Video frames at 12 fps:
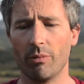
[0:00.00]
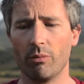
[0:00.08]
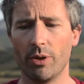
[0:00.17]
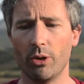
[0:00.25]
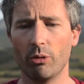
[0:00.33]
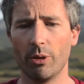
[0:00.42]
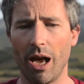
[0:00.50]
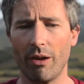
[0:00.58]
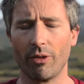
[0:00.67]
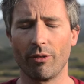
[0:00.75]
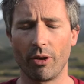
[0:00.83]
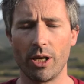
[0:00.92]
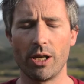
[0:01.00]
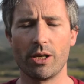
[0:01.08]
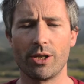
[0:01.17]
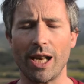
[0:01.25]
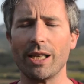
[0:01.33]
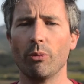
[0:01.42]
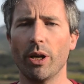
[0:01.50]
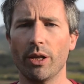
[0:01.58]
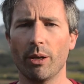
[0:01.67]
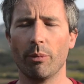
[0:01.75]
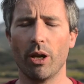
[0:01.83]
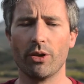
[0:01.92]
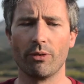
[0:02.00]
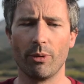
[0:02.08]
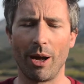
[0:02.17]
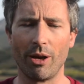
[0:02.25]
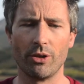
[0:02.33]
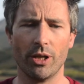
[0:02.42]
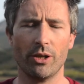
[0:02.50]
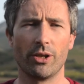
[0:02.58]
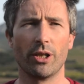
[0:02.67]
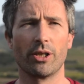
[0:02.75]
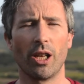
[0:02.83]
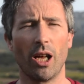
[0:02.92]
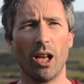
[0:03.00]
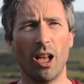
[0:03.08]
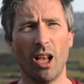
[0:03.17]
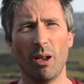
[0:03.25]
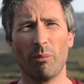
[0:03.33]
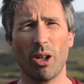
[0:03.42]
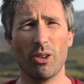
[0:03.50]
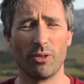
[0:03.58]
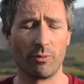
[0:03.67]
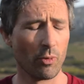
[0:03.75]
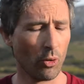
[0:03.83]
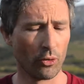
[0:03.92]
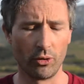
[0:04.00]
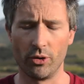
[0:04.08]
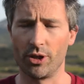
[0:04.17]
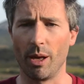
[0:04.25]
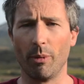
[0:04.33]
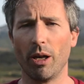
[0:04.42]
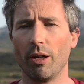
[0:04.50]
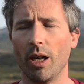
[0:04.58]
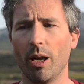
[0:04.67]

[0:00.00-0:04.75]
we normally have a very steady wind that blows from the mountains that blows all through the summer